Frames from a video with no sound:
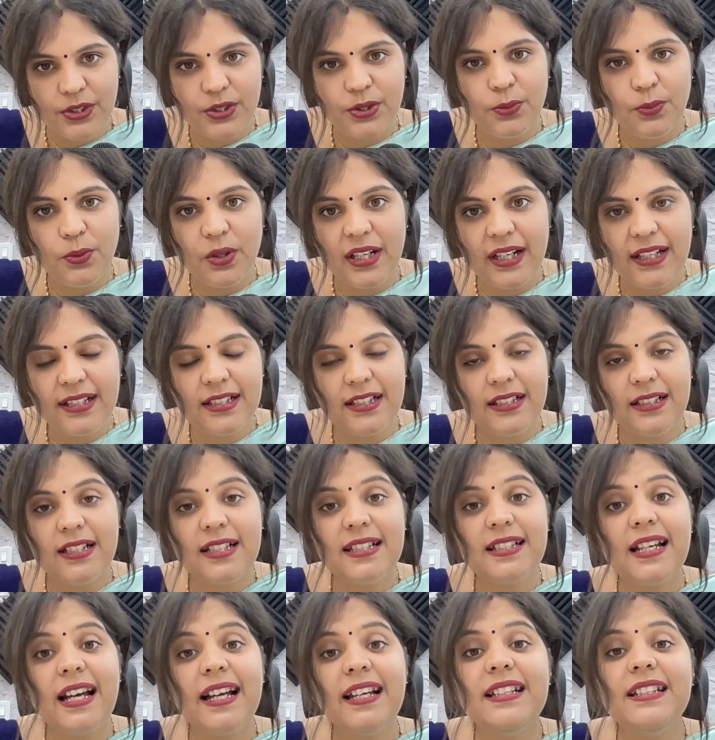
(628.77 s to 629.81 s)
So what I did
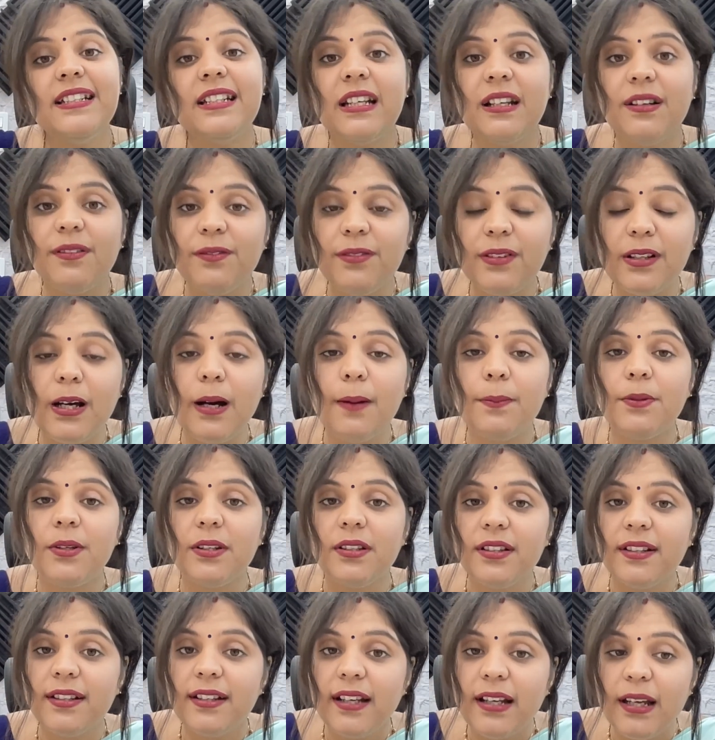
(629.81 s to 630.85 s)
is I developed
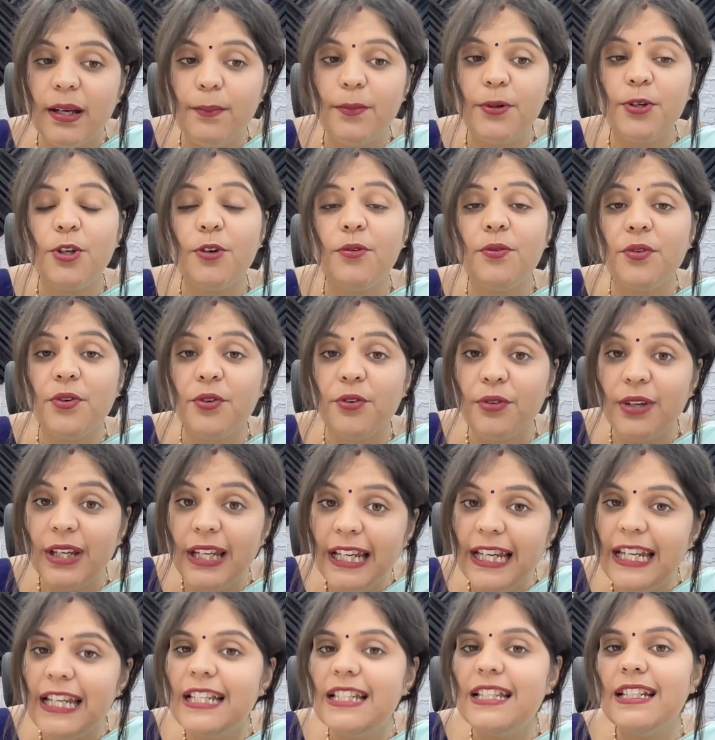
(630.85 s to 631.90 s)
the habit of
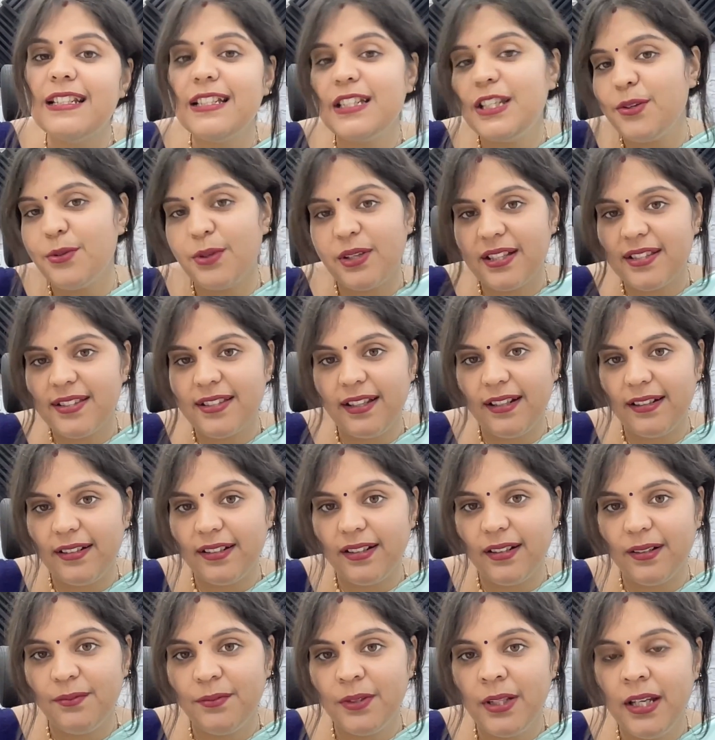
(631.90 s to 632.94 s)
reading during
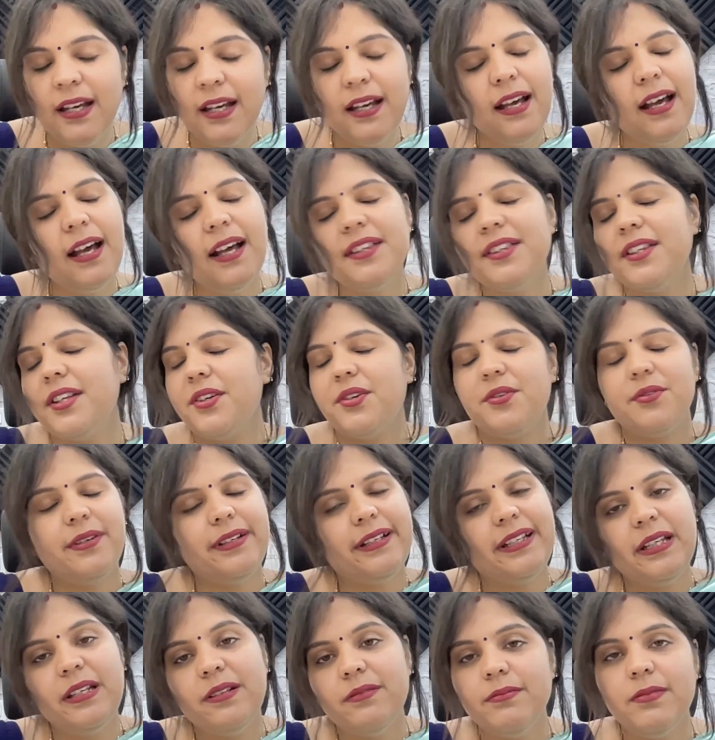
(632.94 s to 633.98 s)
CELTA, and that
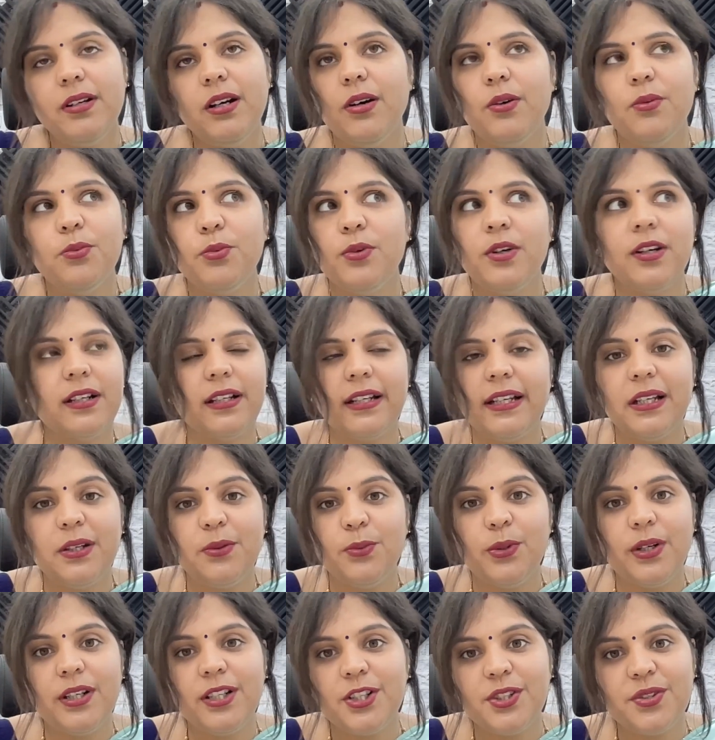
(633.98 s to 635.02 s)
really worked like
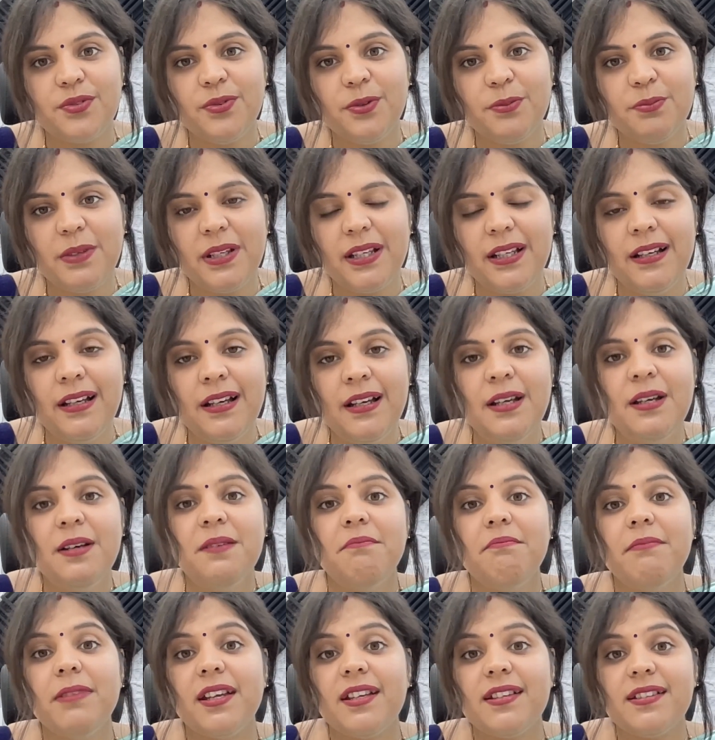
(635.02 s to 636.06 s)
wonders for me,
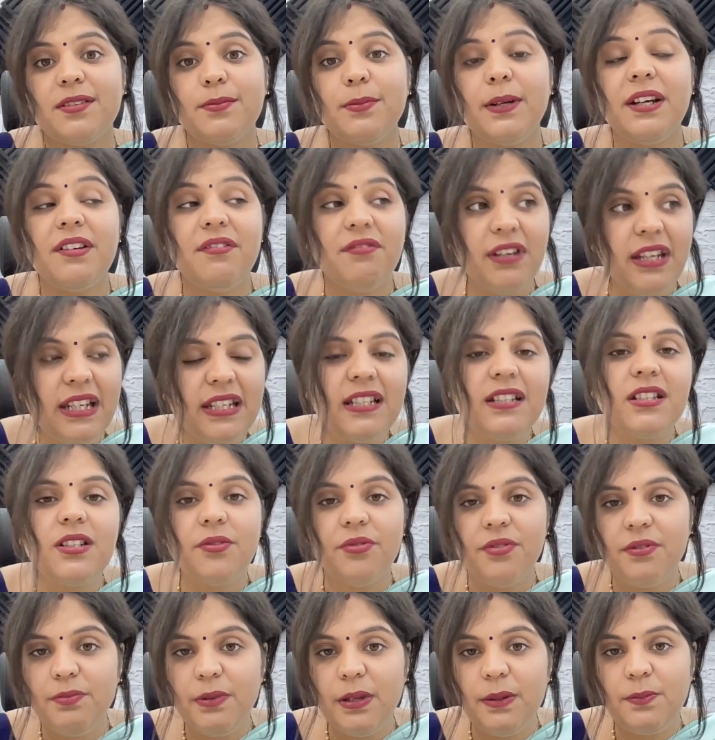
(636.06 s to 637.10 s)
because by reading
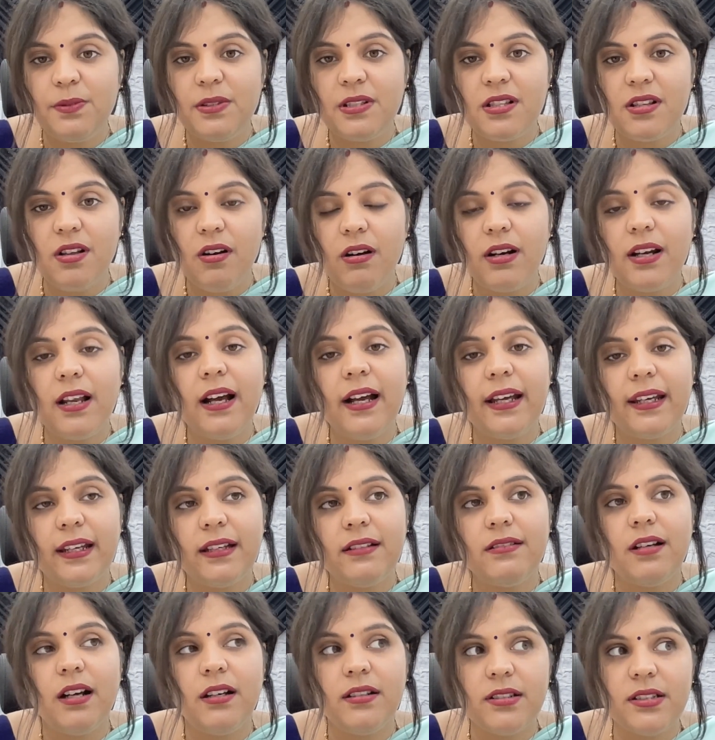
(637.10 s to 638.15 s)
different people's thought, I
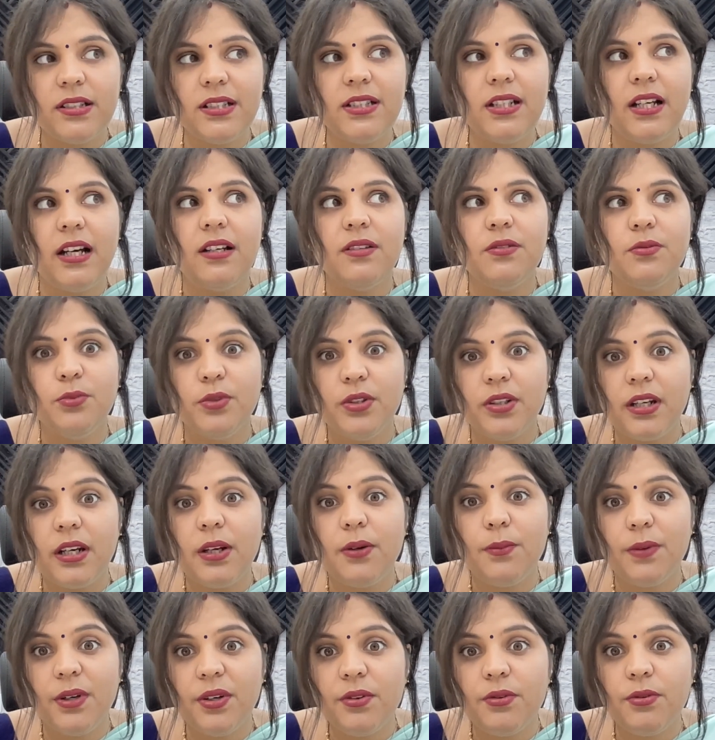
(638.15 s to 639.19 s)
can understand where I
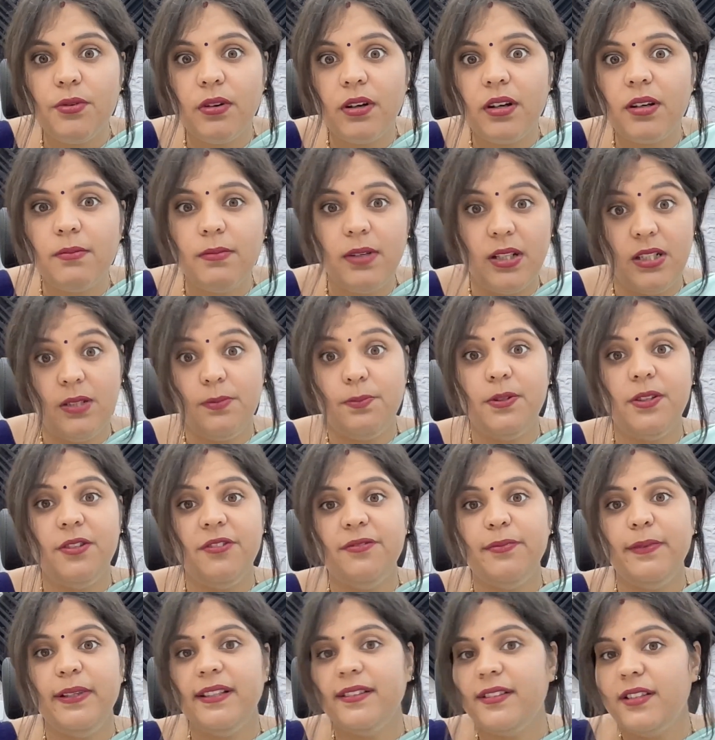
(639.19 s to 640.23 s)
went wrong in multiple
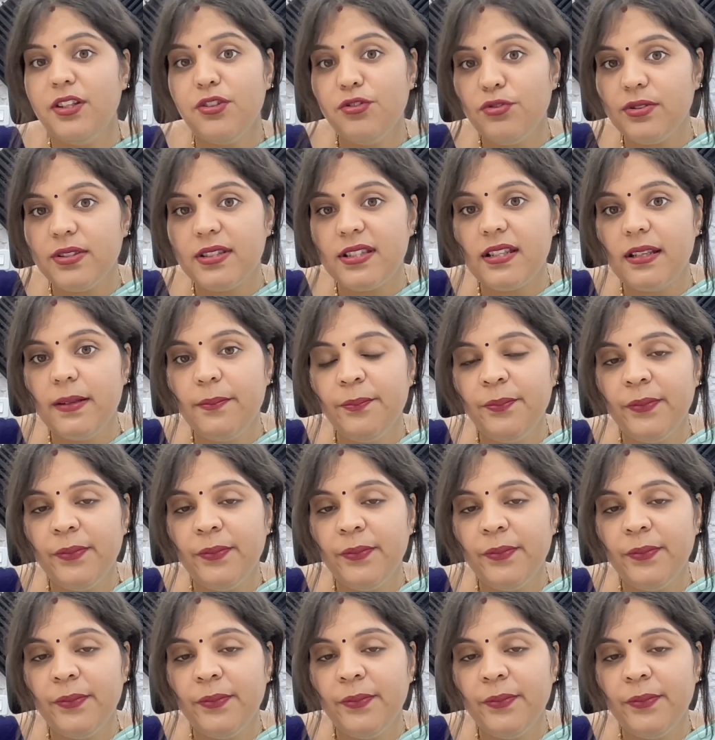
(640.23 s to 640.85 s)
of my sessions,